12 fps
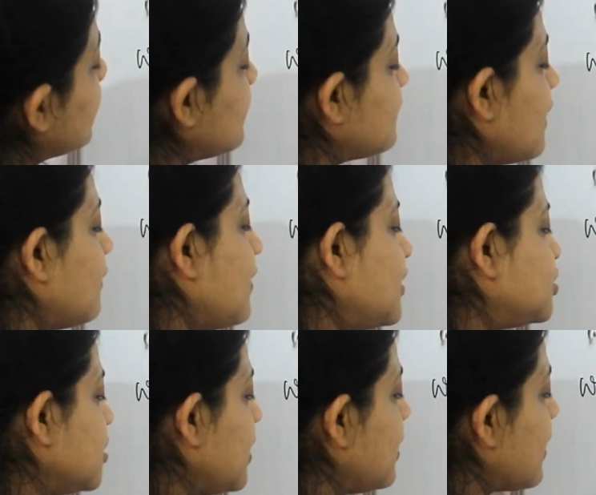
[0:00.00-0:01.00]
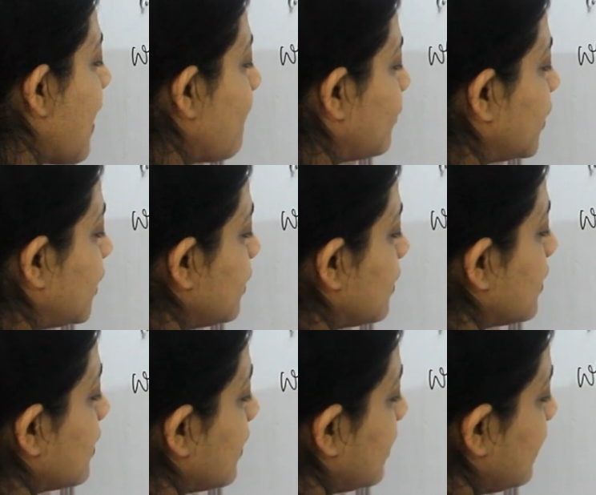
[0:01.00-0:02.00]
is a rational number,
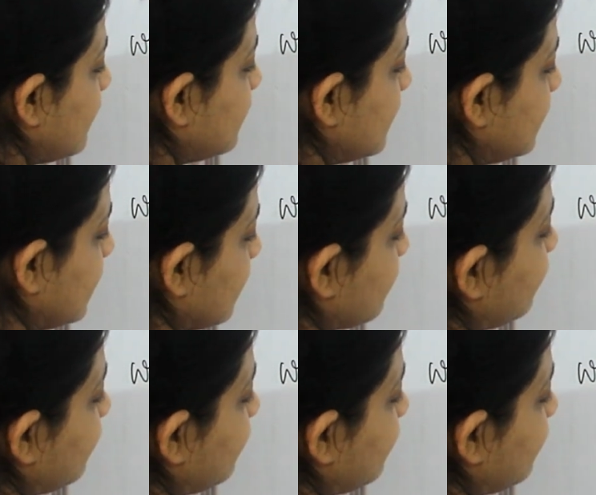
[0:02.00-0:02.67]
isn't it?